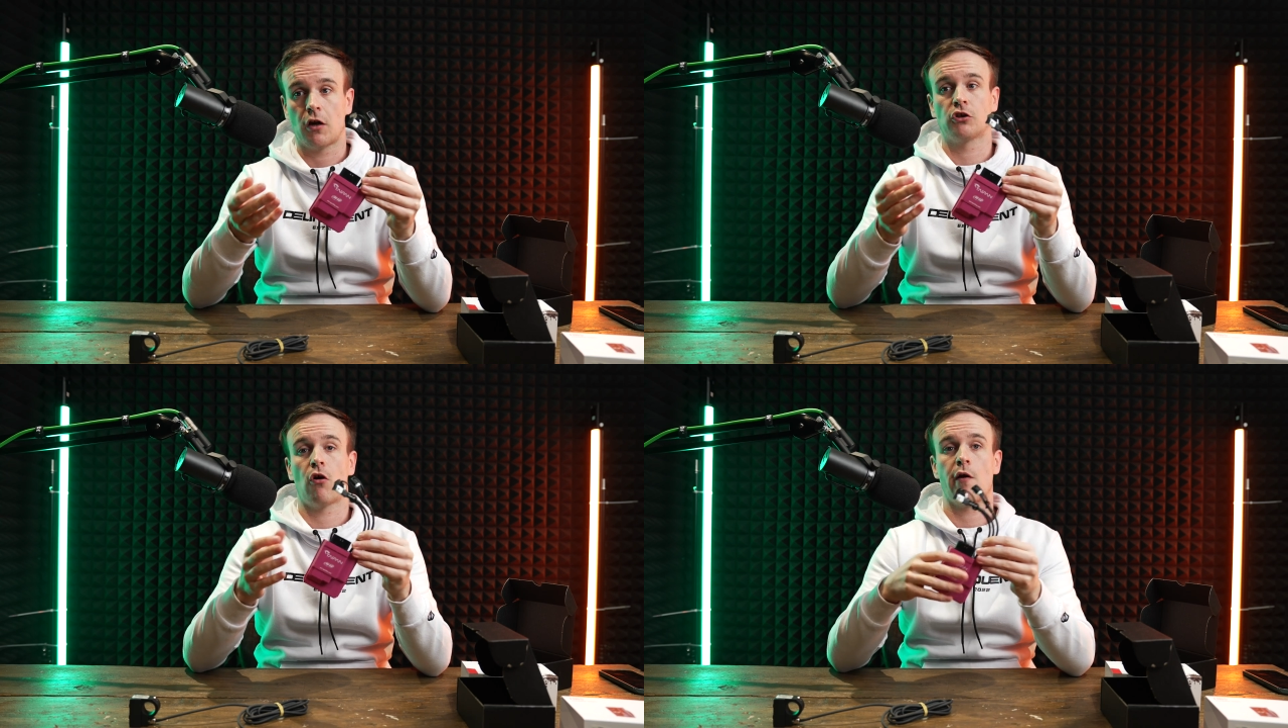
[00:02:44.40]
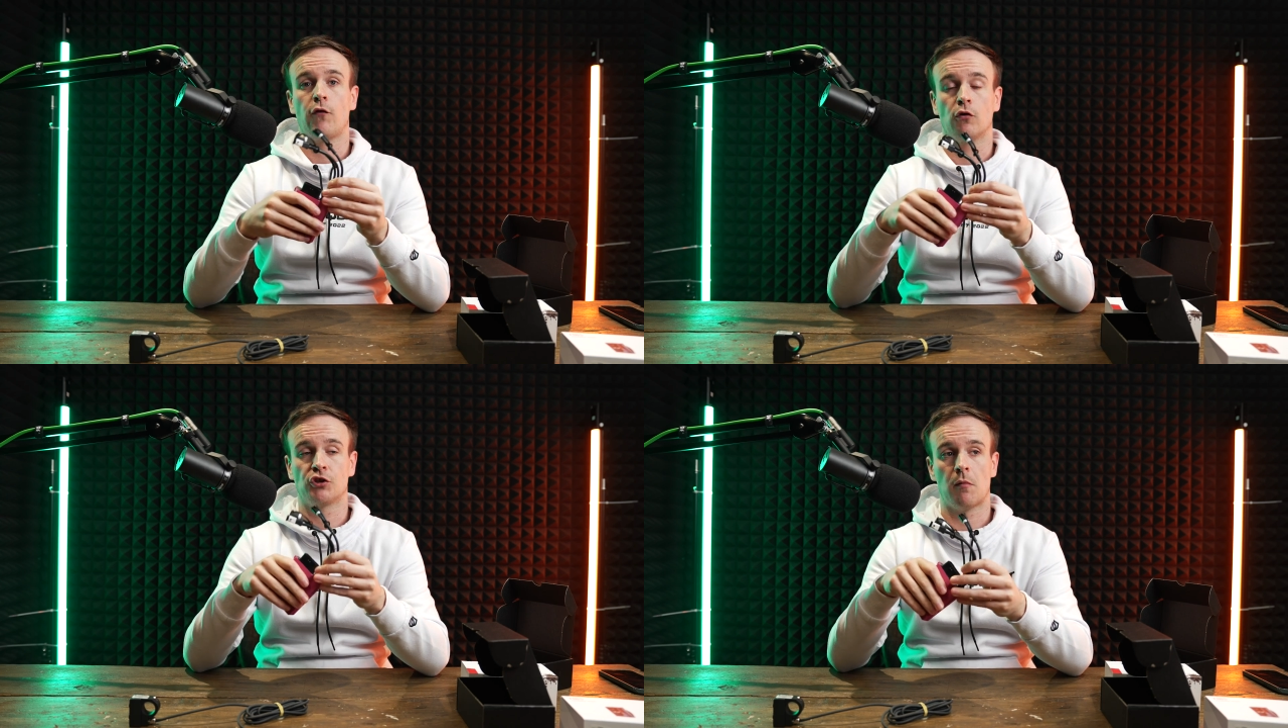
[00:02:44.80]
So if
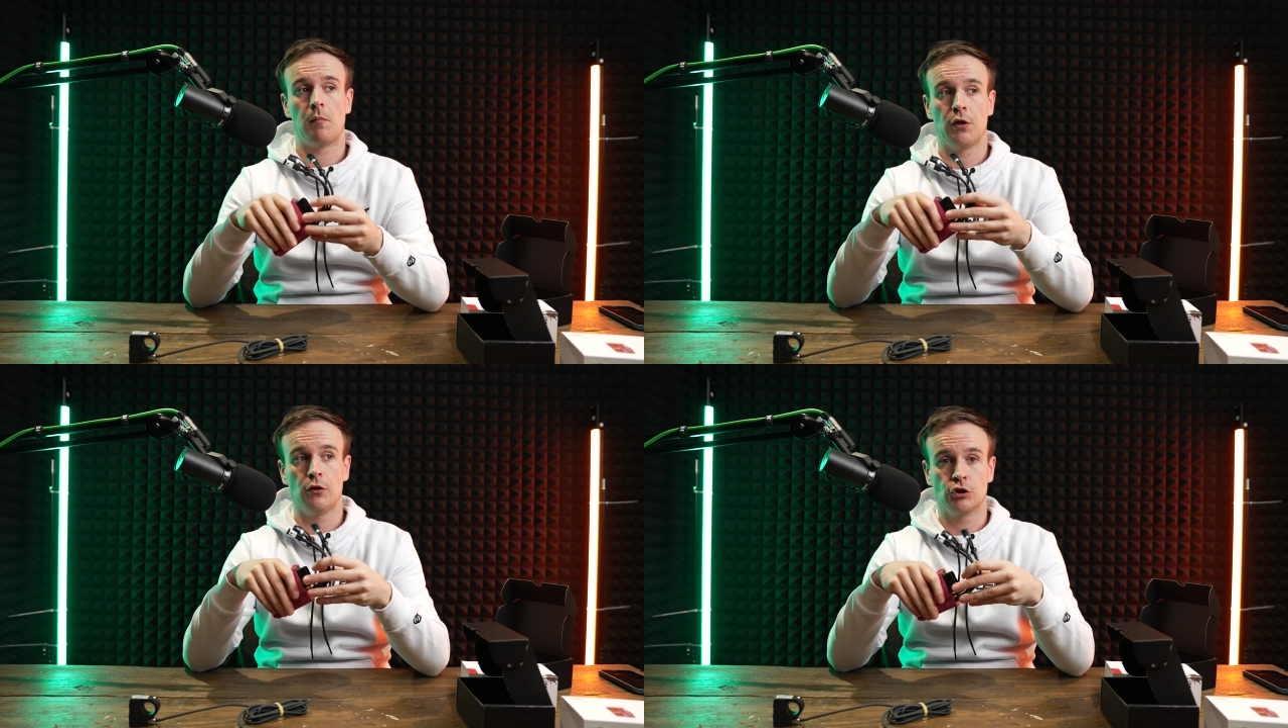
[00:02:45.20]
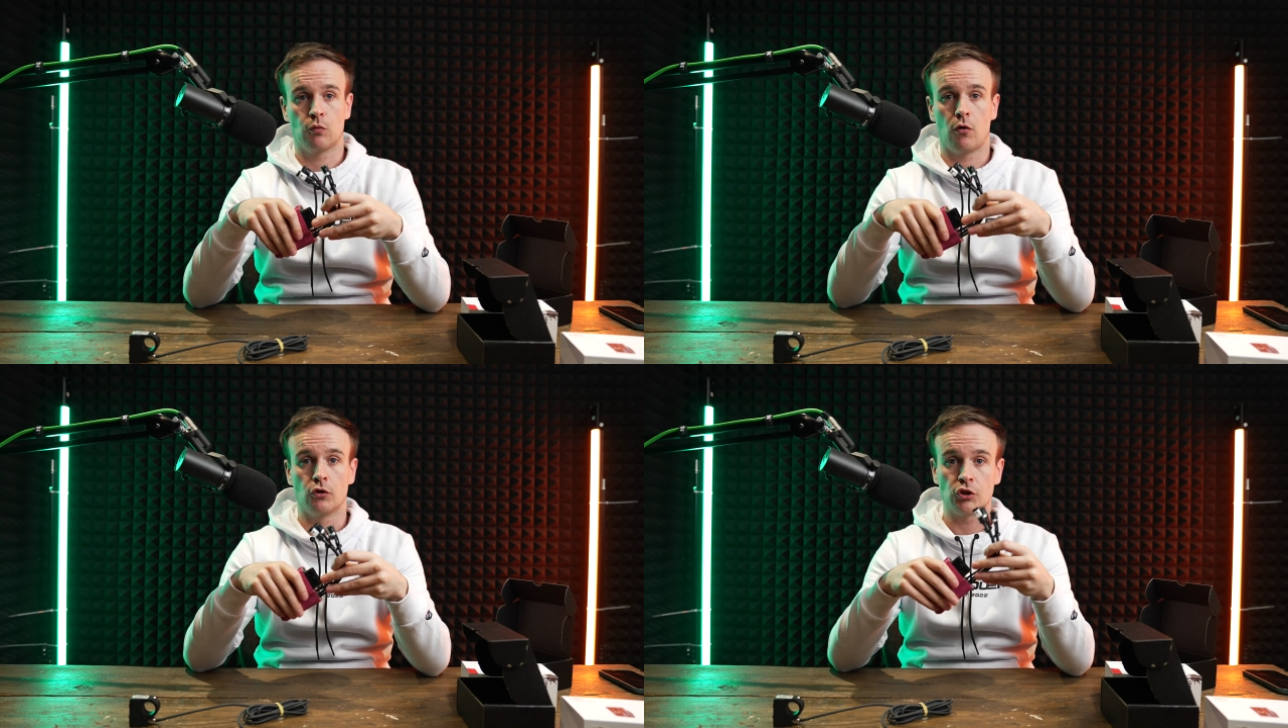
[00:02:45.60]
you're somebody that just
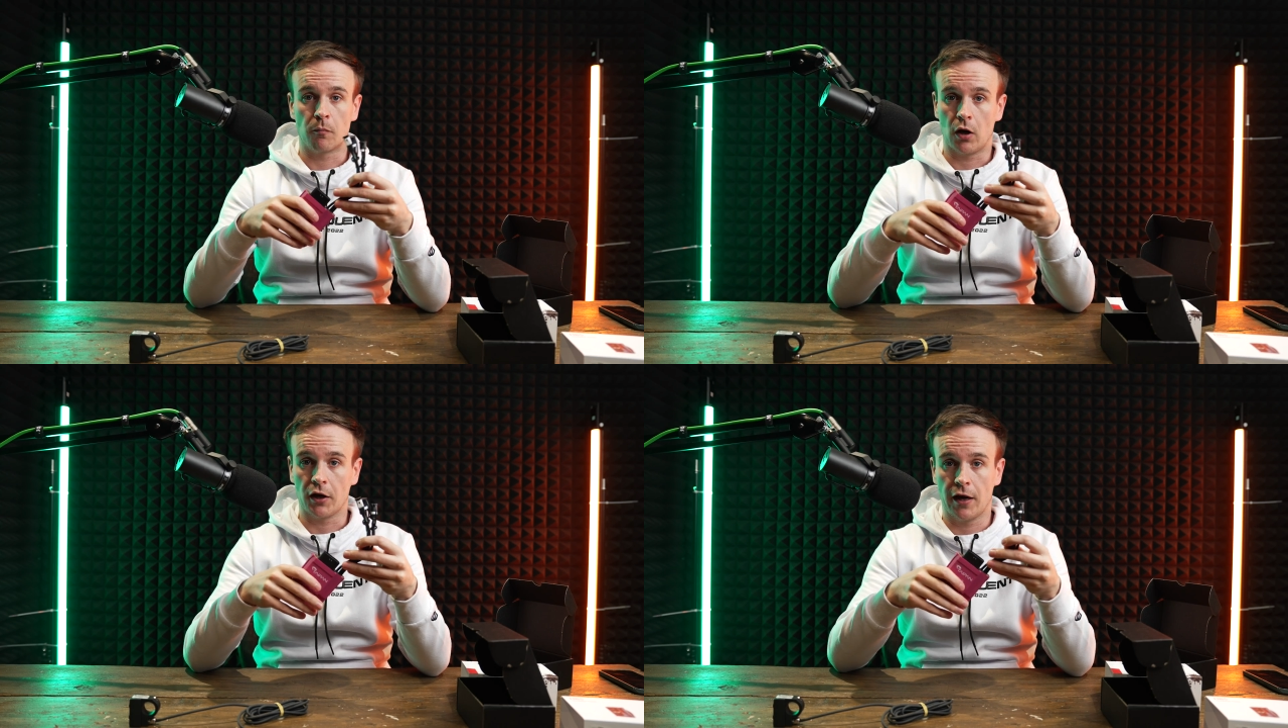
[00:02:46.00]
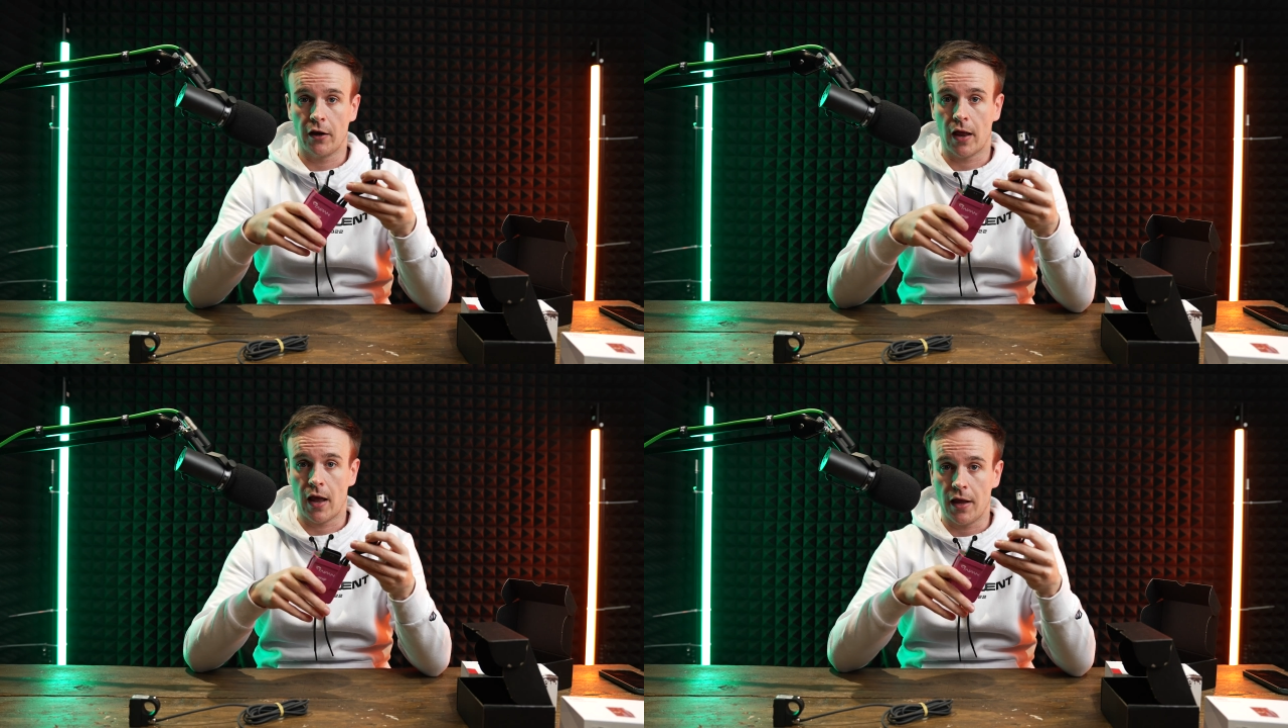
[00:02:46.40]
wants to plug
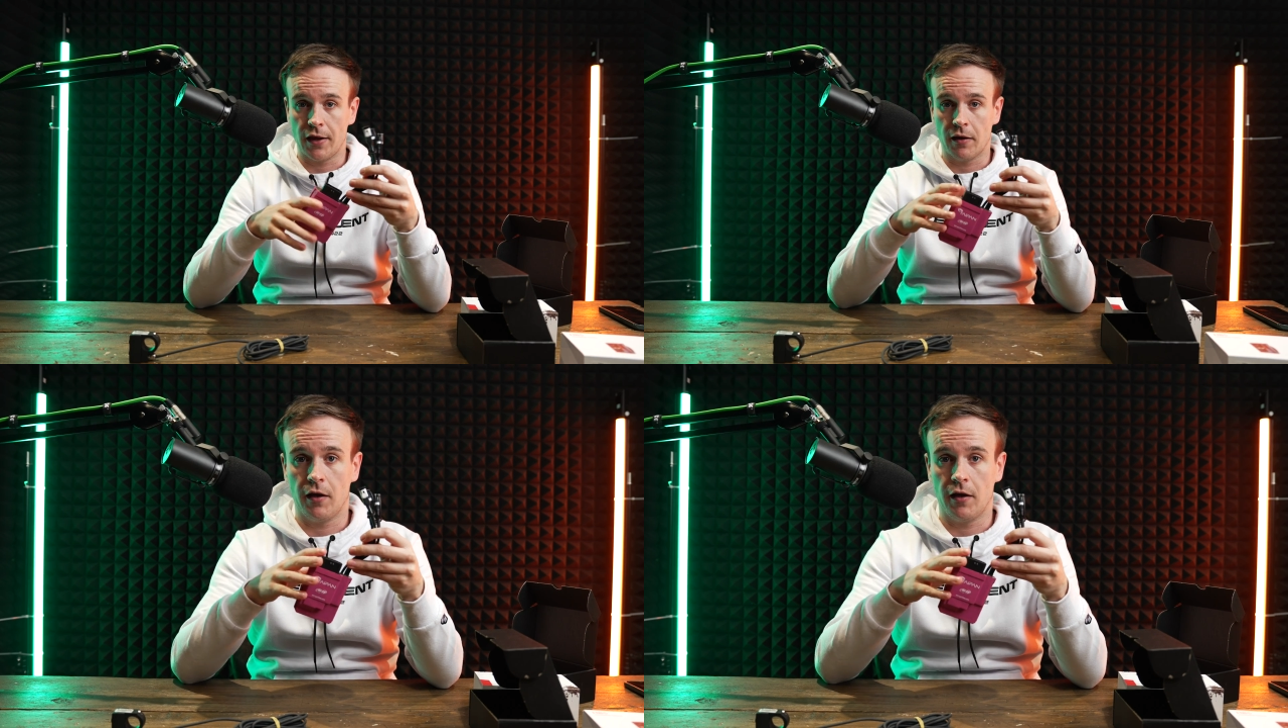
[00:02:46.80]
in a